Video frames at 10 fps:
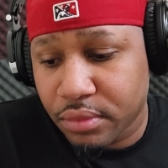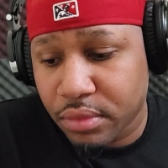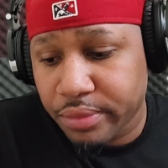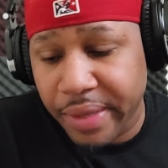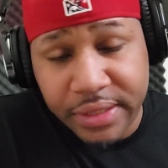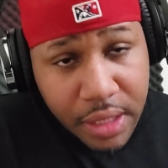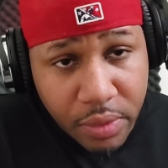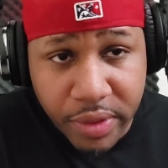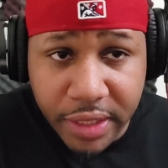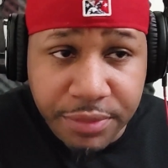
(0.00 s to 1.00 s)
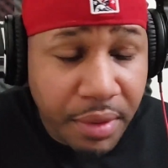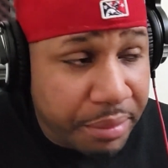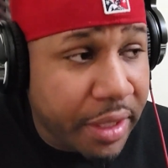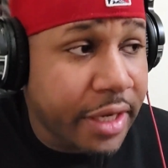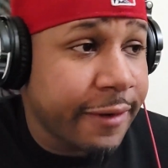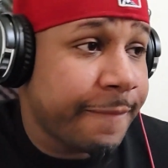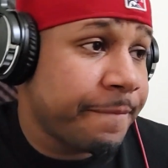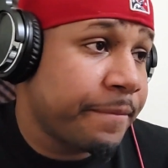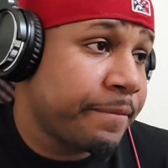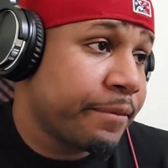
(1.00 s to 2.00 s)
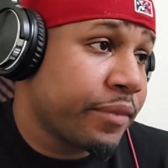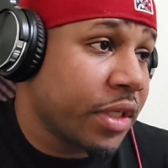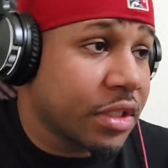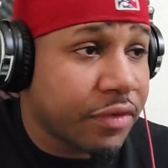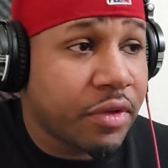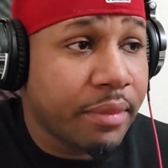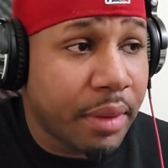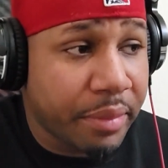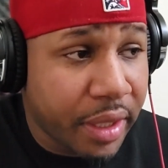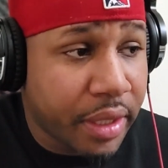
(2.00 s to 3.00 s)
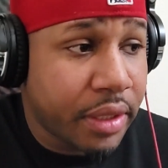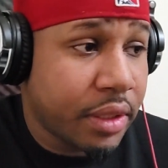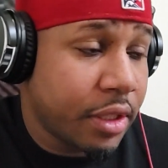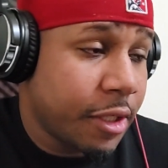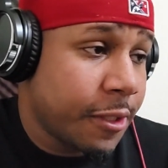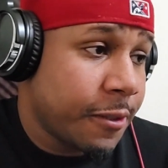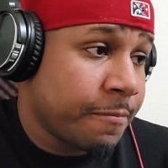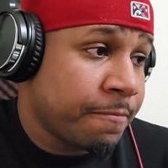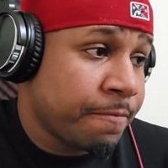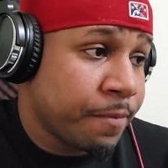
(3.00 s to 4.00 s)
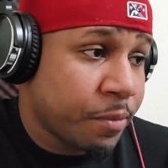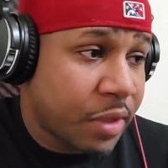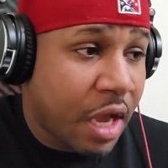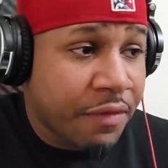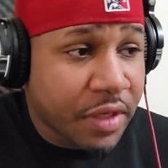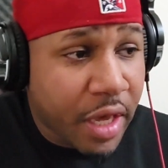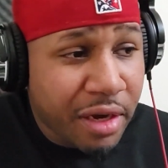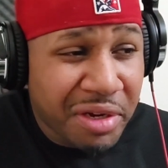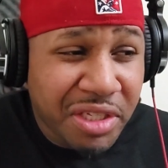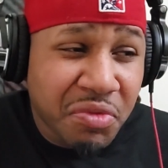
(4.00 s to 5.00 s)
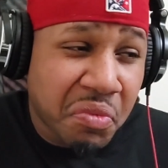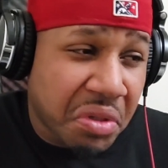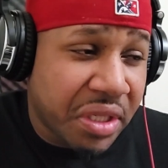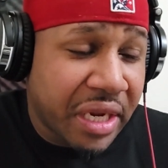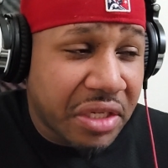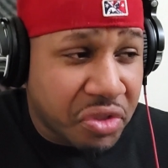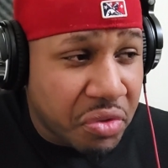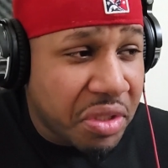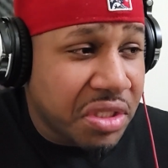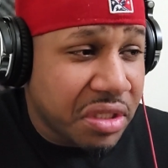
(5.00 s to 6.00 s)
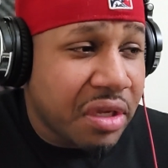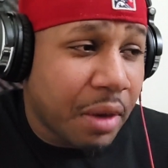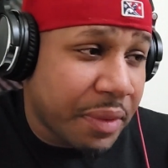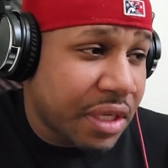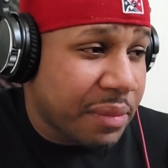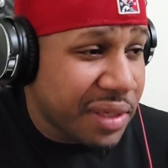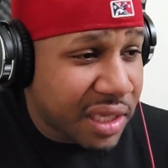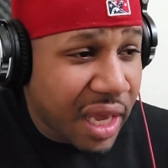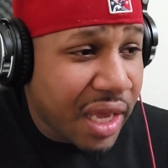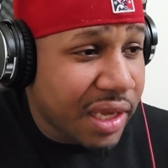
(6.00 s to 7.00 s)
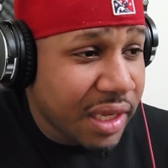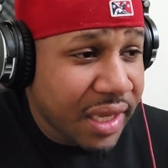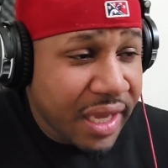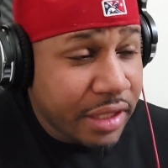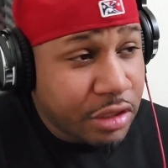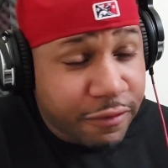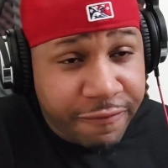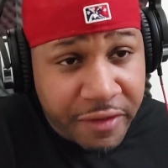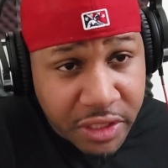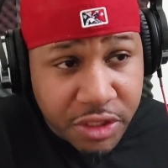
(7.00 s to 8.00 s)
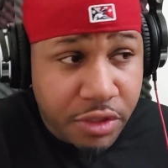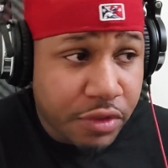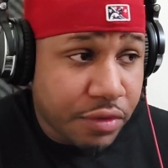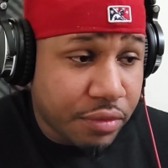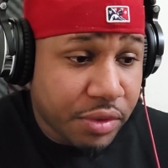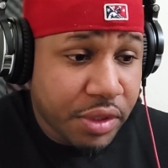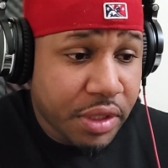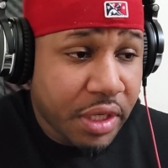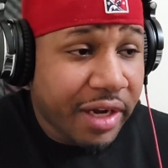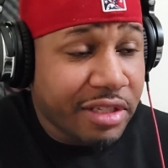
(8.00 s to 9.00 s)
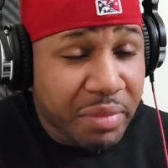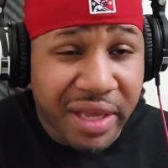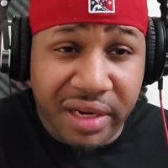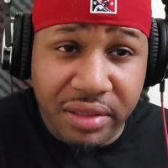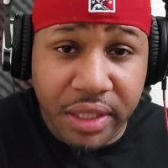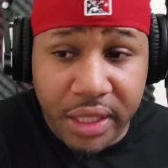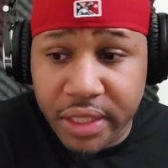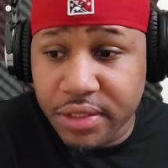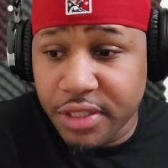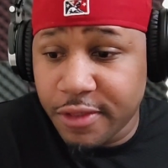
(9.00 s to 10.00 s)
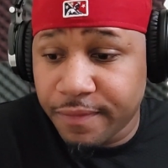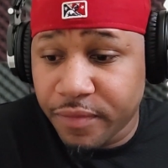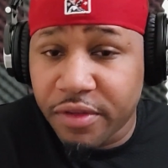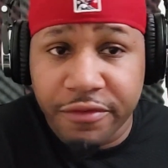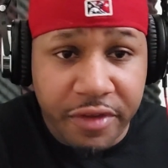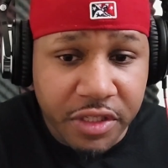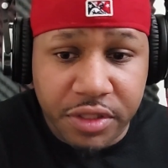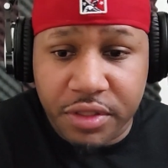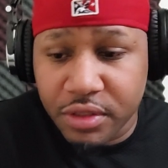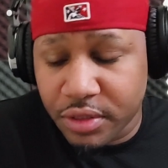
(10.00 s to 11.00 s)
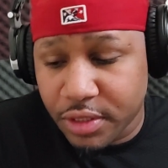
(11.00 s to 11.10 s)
Max Holloway, that's my man. That's definitely my man. Calvin Kattar, he's really that dude. He's an up and coming cat, and he's finishing dudes, and he's making it look easy, vicious.